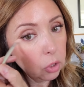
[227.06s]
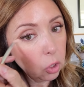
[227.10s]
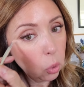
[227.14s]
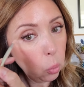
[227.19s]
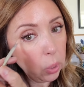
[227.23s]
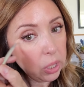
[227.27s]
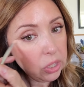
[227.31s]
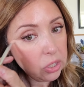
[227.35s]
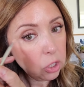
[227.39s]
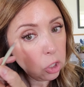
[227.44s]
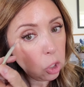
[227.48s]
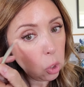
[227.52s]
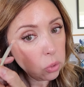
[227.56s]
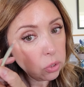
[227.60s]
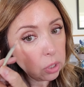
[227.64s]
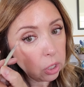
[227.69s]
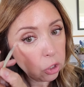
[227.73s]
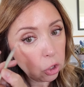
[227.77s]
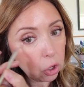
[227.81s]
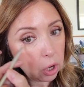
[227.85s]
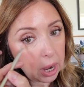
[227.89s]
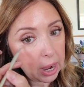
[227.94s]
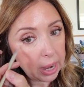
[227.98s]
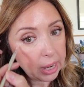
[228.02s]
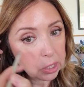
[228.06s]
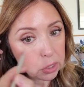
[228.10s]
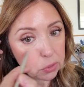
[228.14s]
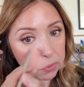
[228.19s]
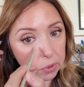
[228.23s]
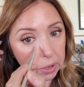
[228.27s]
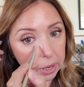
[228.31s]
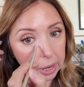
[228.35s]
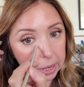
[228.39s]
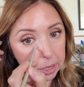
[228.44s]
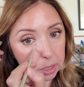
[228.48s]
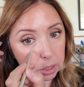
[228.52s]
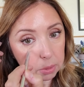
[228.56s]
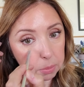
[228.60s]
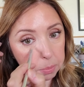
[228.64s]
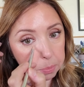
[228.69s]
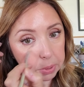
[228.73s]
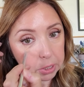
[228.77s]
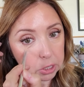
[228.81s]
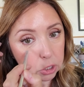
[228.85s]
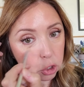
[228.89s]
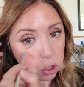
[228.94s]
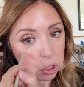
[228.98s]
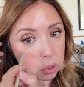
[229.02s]
once it goes on your eye, it's fine.
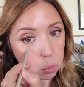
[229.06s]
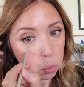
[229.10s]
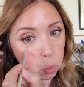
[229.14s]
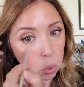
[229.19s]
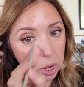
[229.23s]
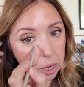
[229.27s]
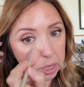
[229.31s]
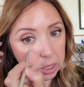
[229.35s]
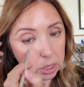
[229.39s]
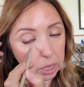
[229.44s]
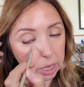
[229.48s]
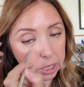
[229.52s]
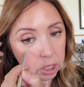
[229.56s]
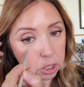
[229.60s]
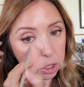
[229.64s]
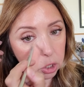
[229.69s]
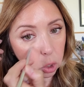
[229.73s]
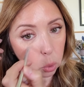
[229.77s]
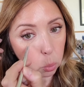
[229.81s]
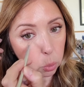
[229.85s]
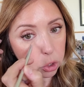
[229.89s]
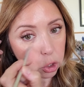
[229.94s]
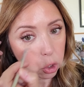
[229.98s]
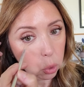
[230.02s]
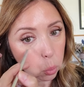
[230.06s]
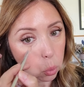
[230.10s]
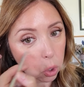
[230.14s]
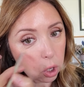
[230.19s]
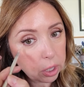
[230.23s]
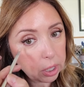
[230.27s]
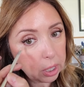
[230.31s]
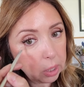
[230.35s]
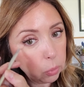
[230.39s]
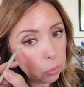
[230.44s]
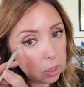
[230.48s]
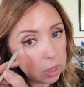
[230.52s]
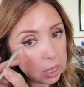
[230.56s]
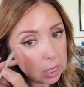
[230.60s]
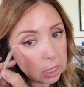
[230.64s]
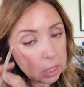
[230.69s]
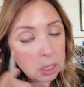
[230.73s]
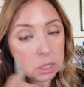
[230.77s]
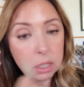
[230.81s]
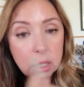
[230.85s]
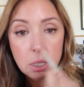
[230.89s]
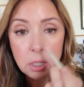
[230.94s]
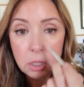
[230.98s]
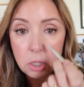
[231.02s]
But just want, you know, when you're working with
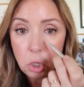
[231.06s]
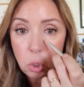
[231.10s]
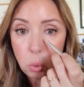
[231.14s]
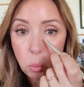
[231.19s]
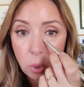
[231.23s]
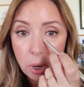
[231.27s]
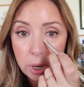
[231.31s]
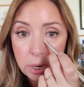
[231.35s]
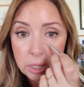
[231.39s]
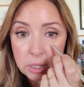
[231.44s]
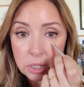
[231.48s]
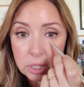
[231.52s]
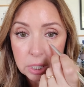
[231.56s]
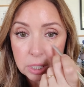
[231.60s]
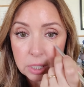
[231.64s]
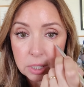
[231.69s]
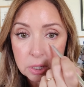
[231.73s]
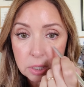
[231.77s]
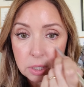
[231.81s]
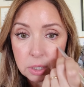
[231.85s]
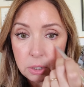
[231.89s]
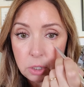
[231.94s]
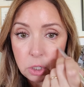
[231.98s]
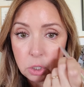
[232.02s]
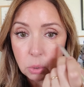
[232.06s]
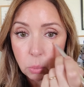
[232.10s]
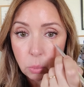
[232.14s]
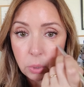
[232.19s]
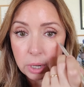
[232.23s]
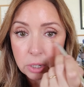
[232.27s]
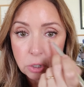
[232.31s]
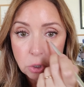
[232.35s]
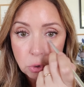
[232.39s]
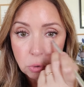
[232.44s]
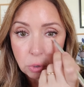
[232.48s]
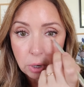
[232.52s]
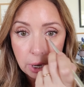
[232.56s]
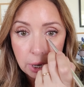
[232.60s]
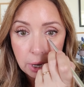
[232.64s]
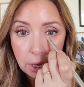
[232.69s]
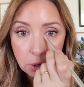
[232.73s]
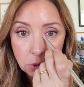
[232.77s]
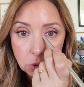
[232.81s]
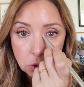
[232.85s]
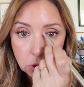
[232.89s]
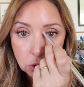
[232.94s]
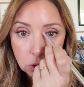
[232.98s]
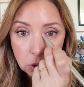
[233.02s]
it, you want it to, you don't want it to dry
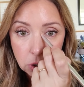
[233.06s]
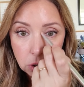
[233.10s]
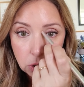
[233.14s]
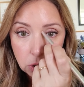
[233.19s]
out.